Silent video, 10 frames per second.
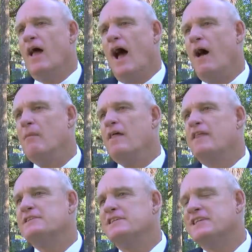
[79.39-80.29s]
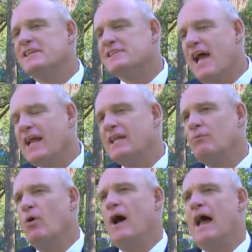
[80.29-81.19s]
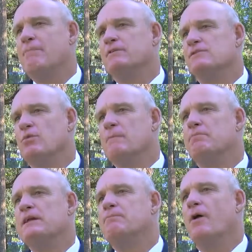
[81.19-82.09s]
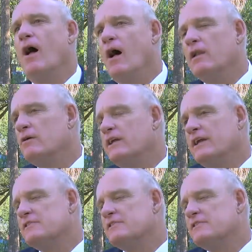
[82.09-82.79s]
Um, this is exactly what happens when people aren't looking.